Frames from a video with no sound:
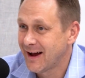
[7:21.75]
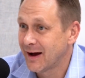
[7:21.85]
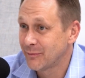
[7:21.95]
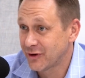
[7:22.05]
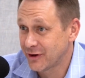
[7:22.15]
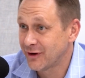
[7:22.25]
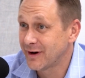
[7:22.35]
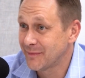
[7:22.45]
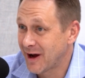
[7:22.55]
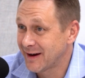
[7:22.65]
Um,
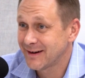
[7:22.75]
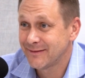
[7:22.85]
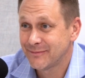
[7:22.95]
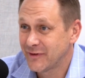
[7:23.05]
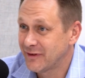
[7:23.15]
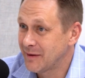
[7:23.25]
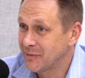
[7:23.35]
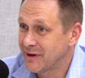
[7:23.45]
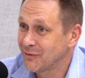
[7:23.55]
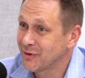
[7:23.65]
security minded, same
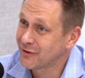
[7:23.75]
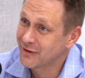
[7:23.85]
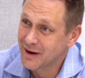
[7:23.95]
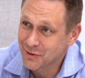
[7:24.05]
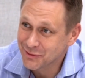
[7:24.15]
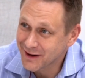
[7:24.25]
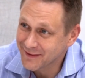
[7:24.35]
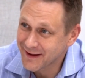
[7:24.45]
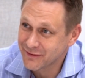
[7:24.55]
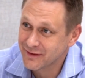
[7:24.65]
thing with the cyber
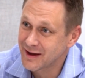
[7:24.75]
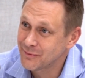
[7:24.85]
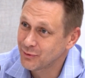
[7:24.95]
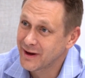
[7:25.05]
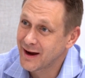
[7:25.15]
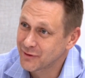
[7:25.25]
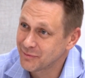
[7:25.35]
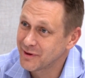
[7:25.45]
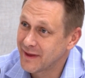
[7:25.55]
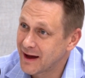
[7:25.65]
threat landscape. We have
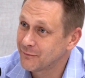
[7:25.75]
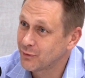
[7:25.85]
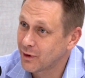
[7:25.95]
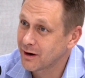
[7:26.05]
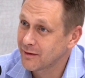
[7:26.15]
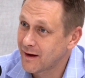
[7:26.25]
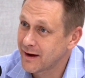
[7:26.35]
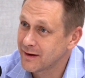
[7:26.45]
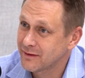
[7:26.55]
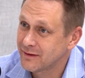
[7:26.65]
to be that for our
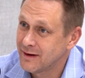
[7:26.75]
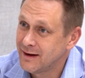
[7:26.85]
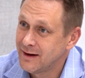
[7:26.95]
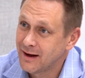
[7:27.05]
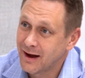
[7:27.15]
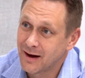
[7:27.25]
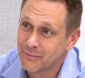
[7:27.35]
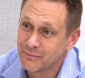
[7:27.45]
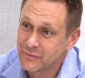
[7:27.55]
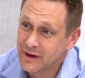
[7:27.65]
clients.
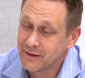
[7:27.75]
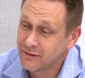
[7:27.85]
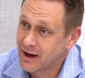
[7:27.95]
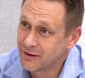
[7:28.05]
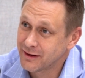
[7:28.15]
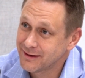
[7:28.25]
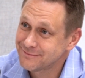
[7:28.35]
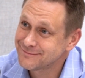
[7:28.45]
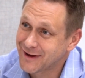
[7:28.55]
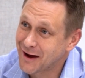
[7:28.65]
Um, integrity,
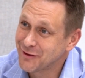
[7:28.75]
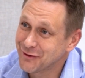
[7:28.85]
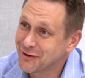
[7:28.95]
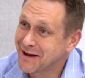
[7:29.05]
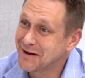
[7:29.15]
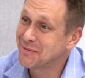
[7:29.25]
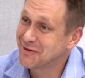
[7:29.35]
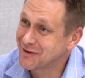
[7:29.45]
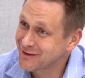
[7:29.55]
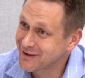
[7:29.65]
obviously, any
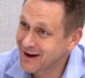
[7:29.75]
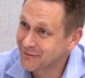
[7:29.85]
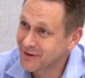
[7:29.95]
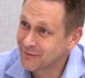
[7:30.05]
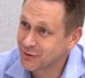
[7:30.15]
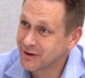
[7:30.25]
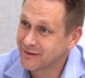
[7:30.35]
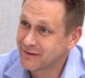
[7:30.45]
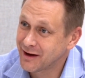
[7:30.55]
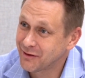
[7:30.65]
business, you have to have good
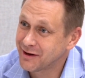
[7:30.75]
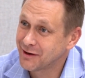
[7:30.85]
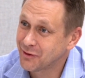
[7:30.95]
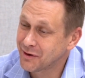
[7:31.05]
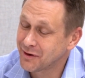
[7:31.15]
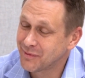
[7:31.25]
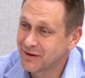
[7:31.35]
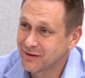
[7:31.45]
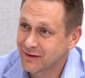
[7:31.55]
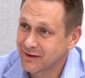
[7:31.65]
integrity in order to
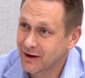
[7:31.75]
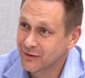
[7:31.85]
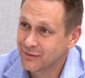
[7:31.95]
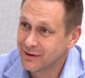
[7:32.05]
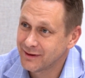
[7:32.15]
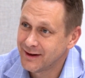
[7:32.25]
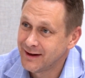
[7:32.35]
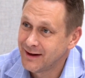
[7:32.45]
be successful.